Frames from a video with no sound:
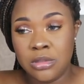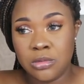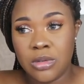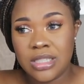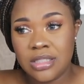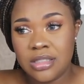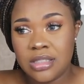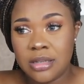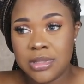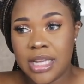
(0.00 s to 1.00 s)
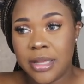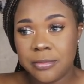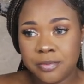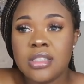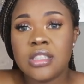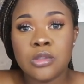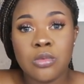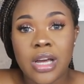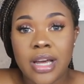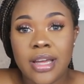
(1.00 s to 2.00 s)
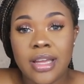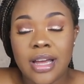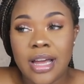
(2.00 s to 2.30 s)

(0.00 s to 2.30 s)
we was watching this, I was like, this is why